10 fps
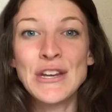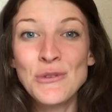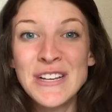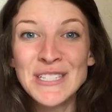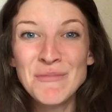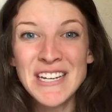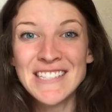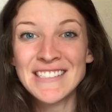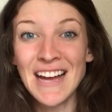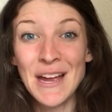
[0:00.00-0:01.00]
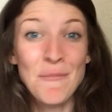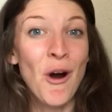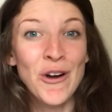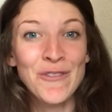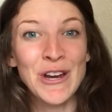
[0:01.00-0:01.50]
I do this because I am
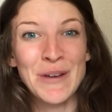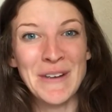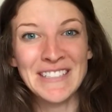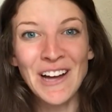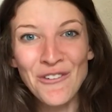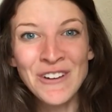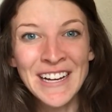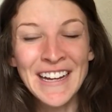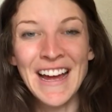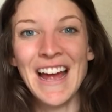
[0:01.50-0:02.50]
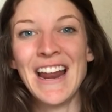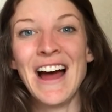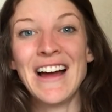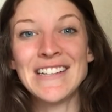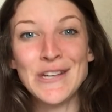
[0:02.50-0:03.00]
hard of hearing myself and
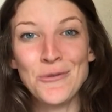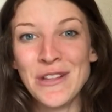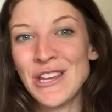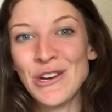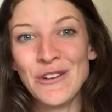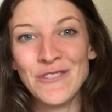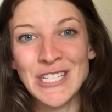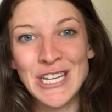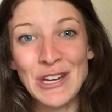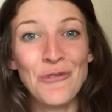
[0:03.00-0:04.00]
I deal with hearing fatigue